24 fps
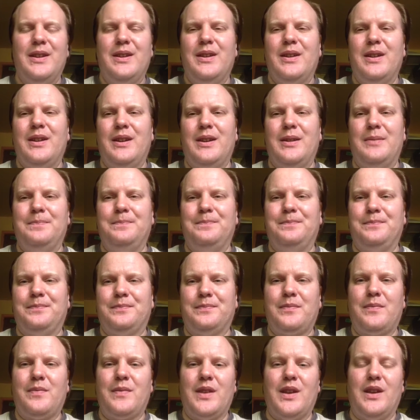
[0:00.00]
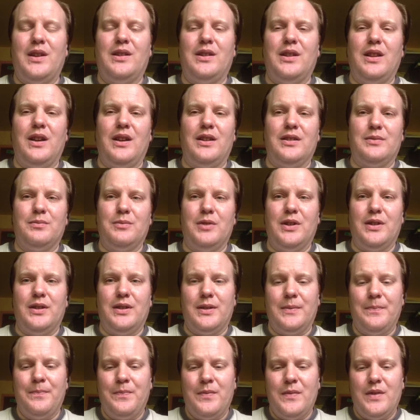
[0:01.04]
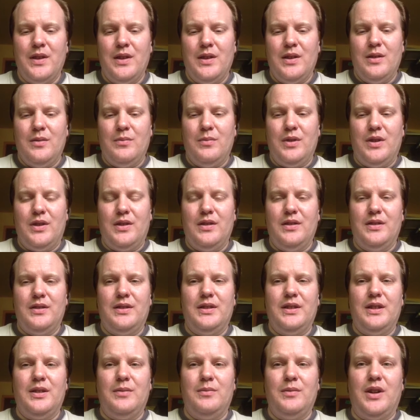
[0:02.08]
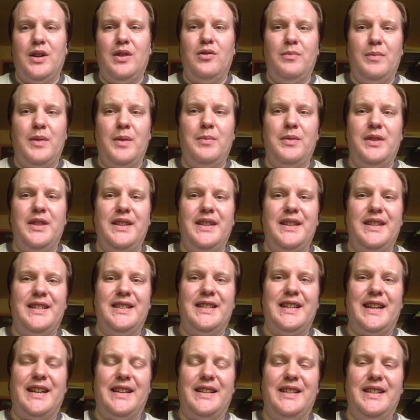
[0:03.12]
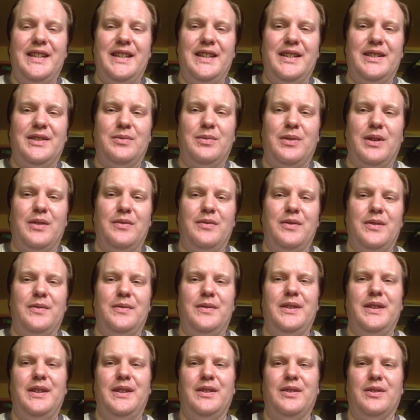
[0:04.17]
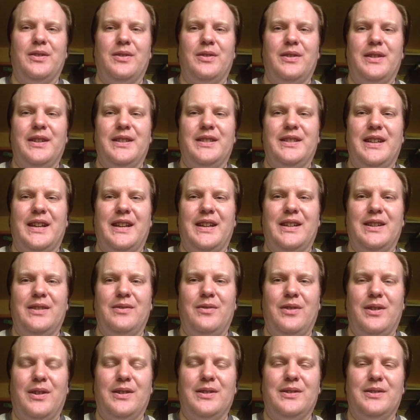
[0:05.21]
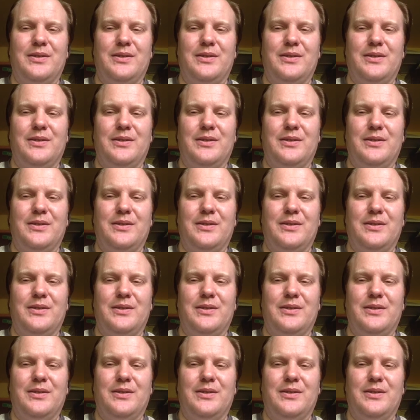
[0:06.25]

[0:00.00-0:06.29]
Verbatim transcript: um, a class mark because um, I remember the exact year, 1215. I got it exactly right.